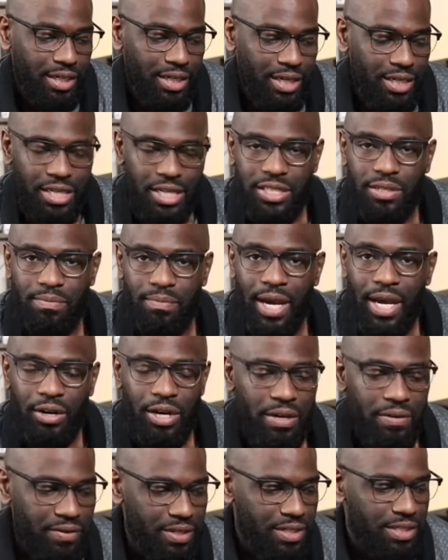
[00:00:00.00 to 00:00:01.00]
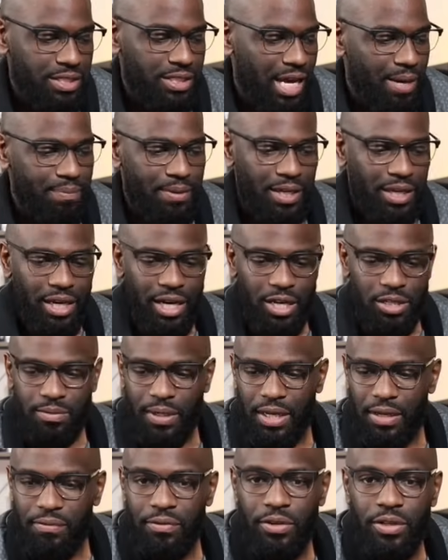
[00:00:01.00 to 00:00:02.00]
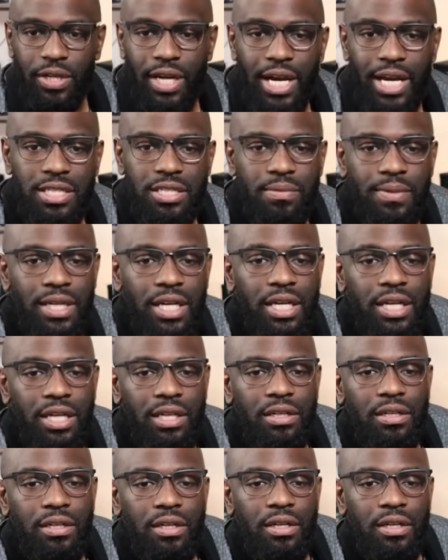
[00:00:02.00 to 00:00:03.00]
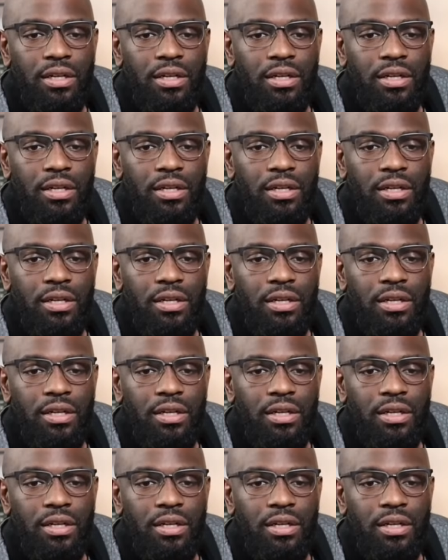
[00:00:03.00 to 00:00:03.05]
It doesn't matter. Even the slap thing that I was playing for you guys in the beginning,